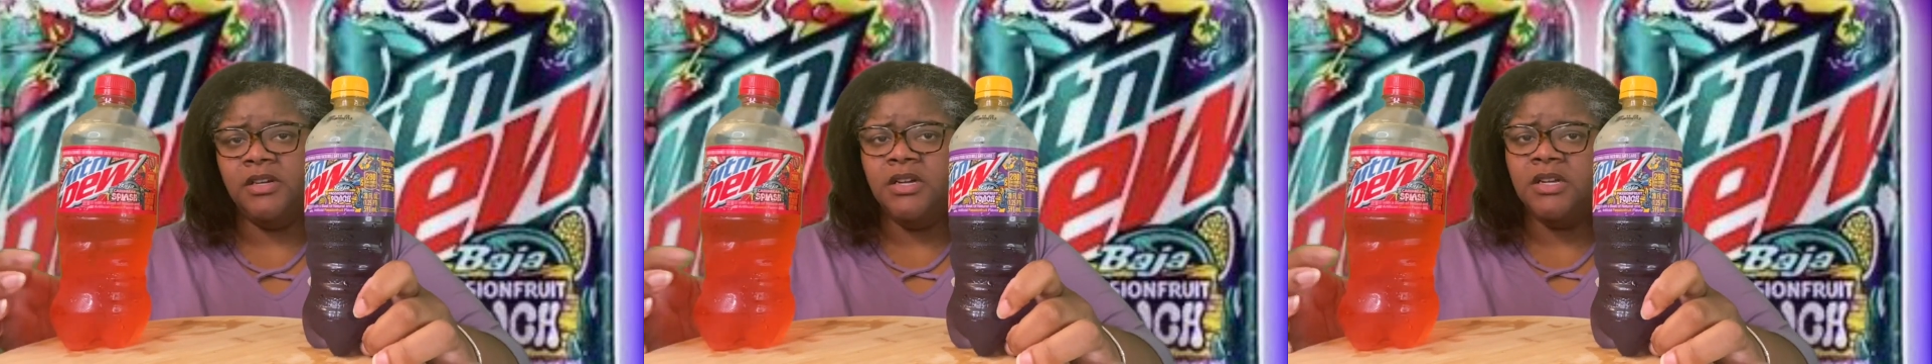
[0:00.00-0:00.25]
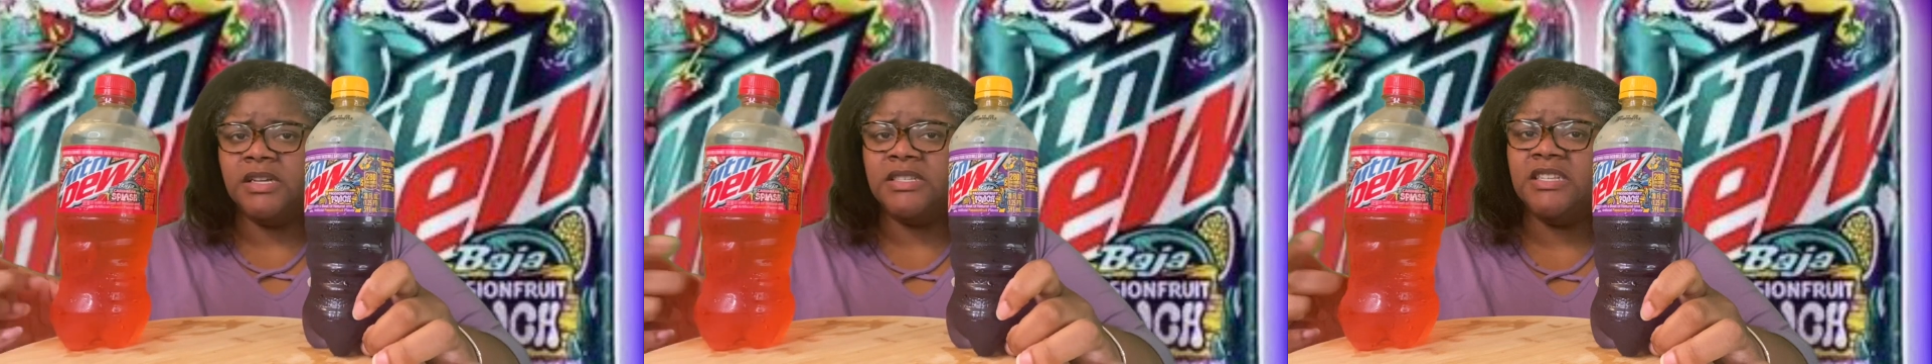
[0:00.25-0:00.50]

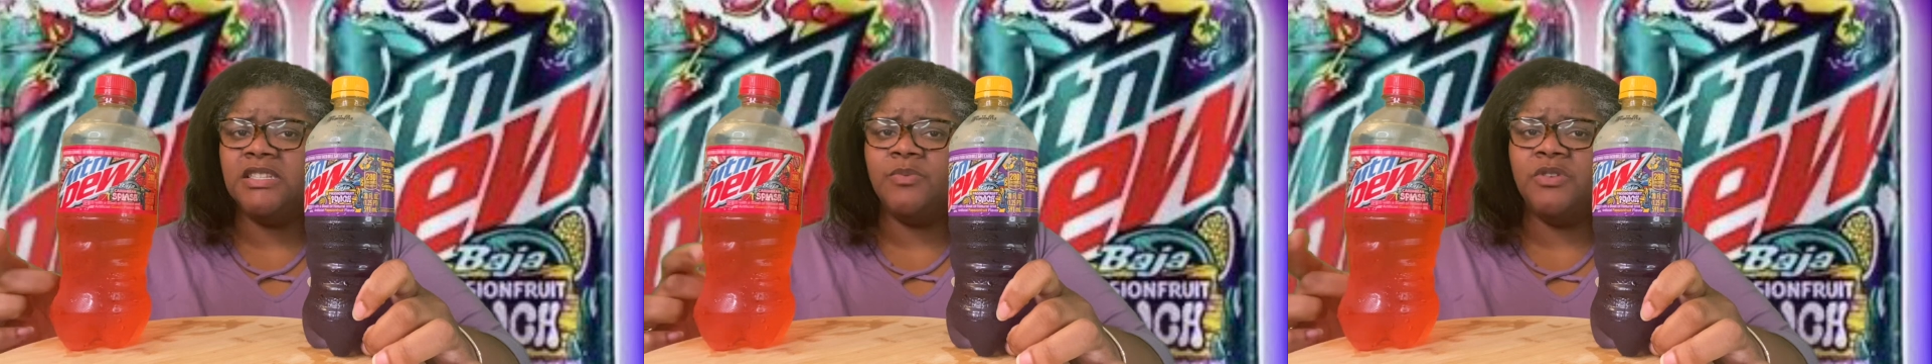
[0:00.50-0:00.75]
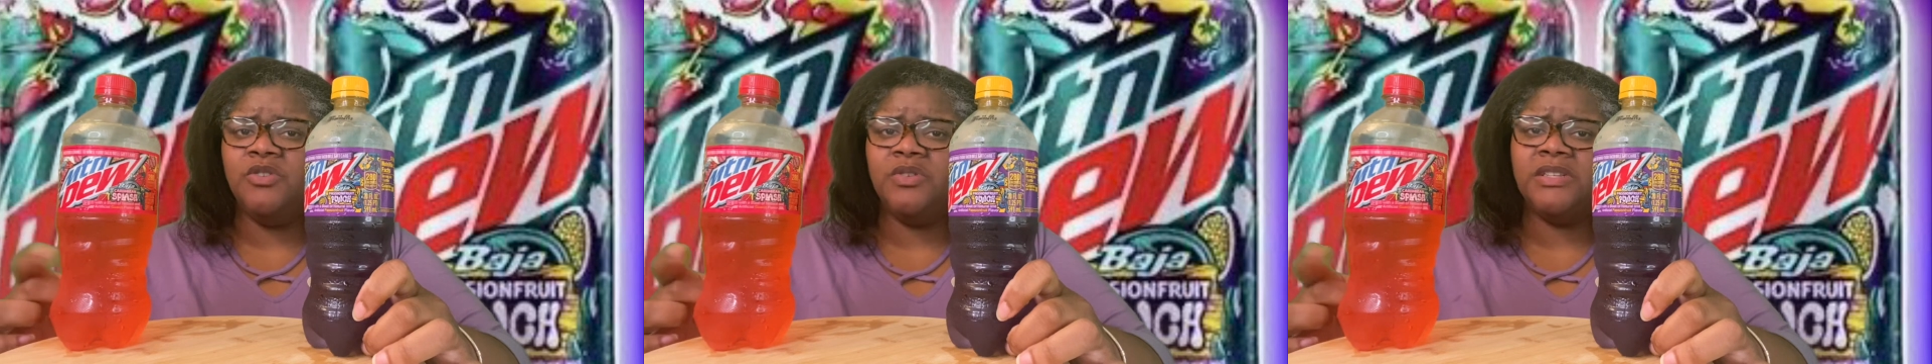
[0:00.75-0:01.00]
because this
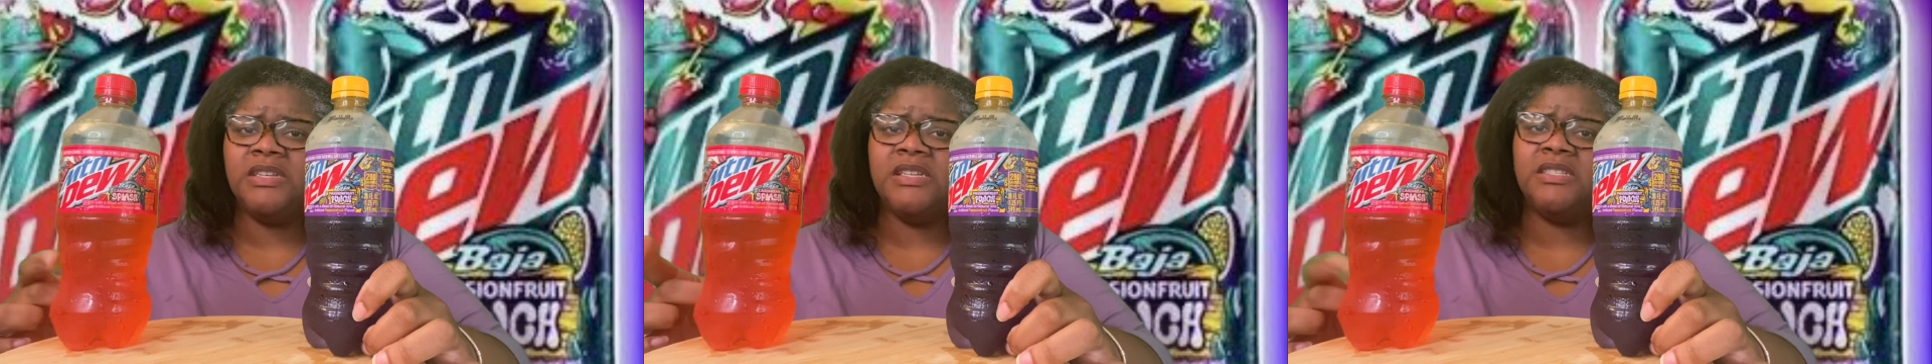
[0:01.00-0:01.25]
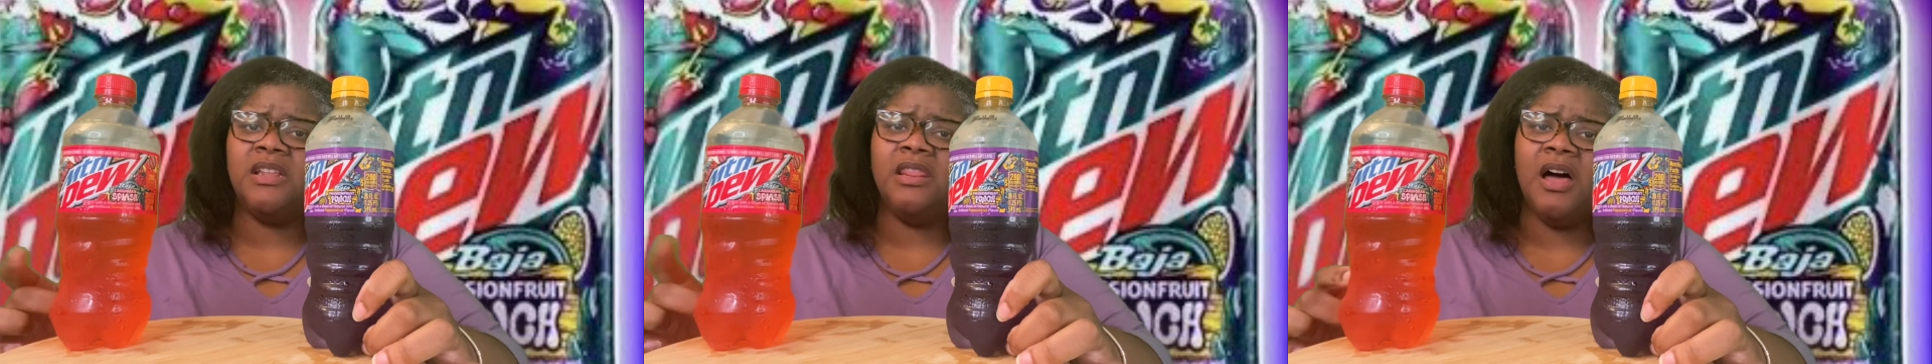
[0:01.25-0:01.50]
one you can
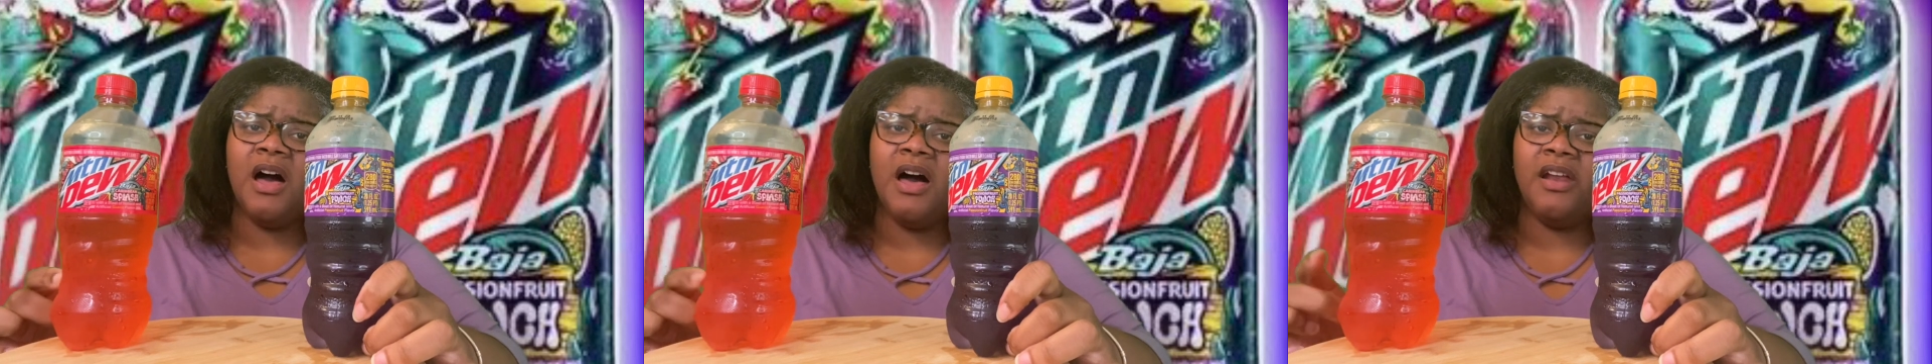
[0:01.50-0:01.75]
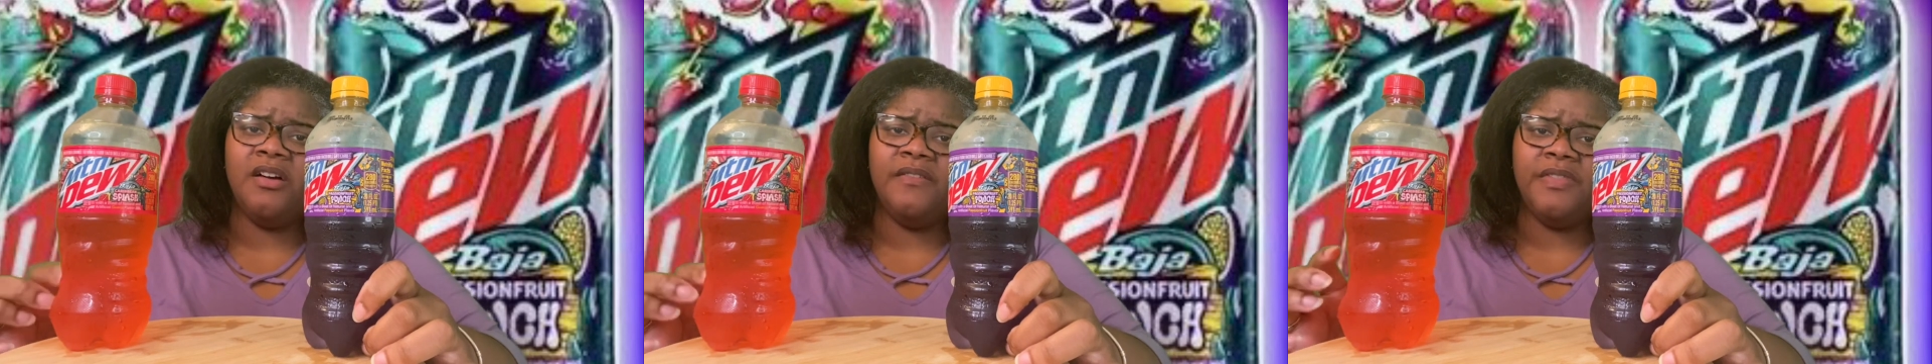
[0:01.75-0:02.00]
taste a
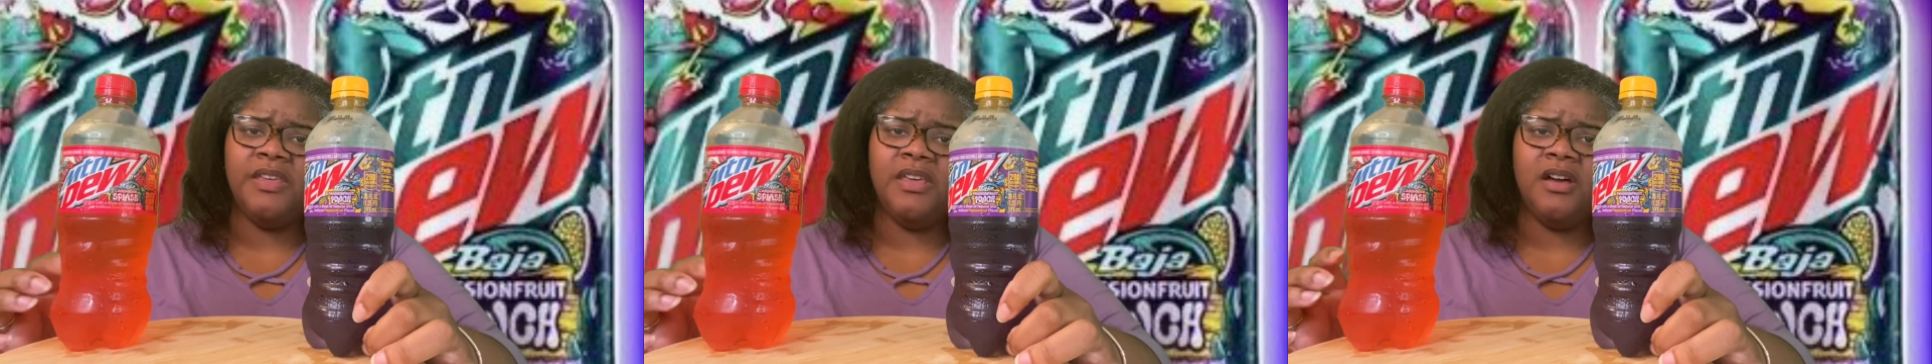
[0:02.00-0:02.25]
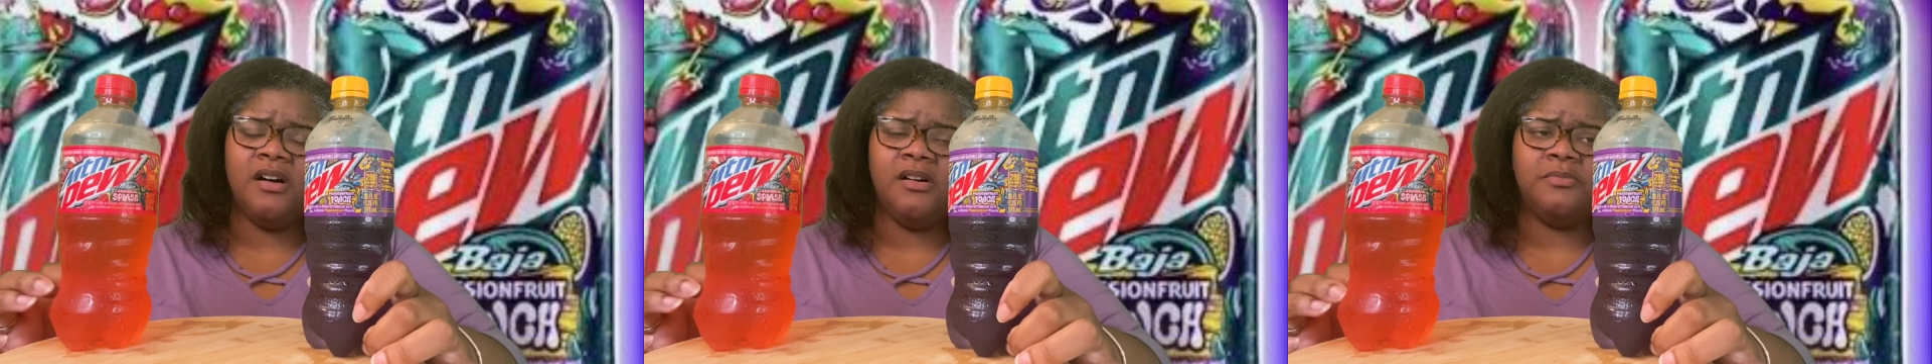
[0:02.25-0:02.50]
lot of
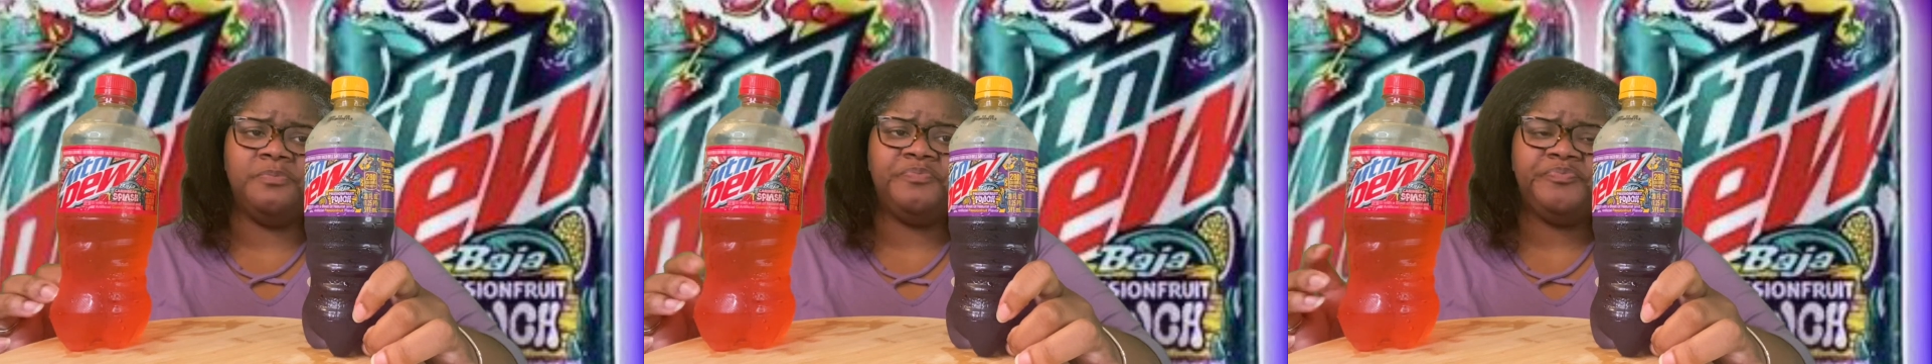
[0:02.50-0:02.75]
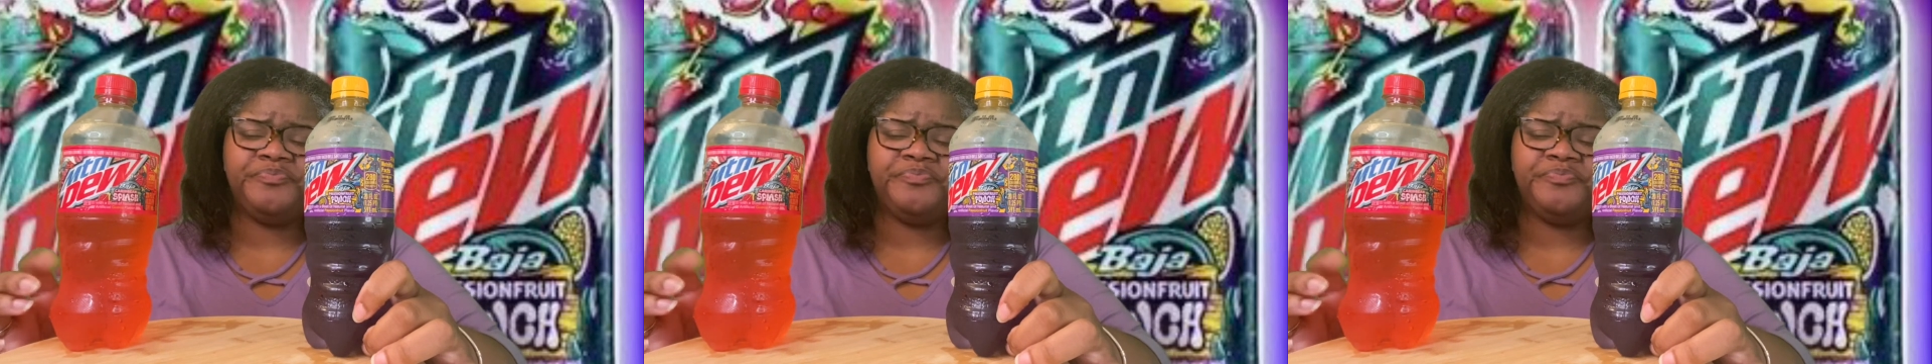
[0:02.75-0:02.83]
the